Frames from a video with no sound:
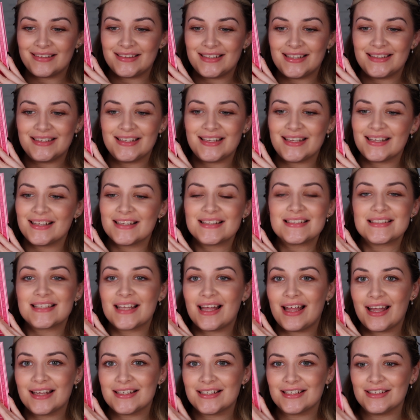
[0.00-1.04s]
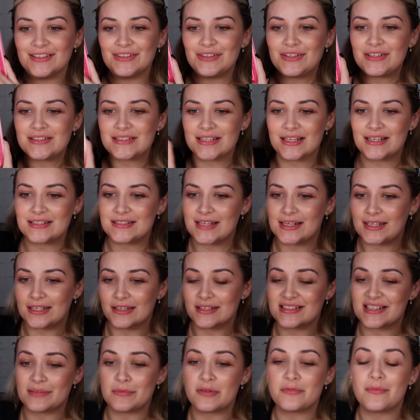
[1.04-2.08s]
and then the inside looks exactly the
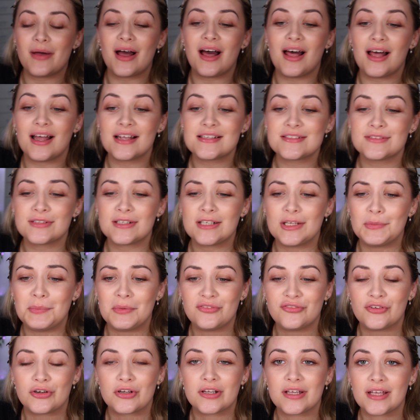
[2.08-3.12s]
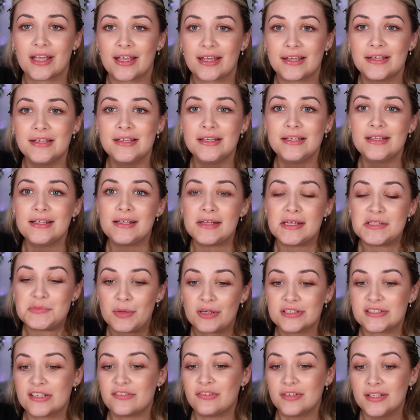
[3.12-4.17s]
same. If my eyes look a little bit funky, it's
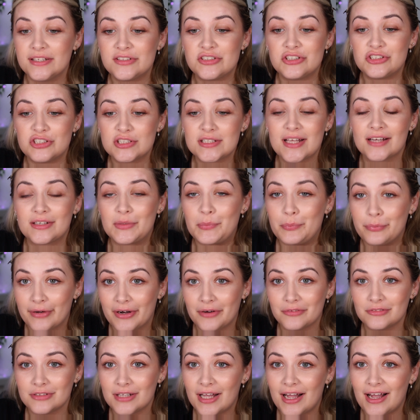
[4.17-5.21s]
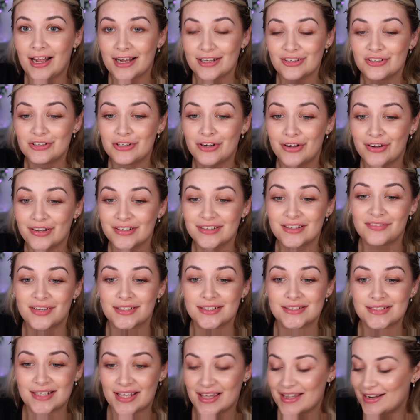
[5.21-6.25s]
because I've literally just had a brown eye look on. I'm about
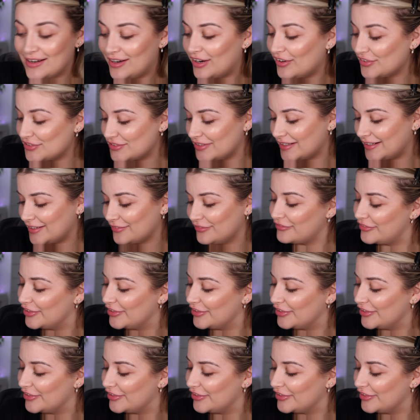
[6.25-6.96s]
to take it off so I can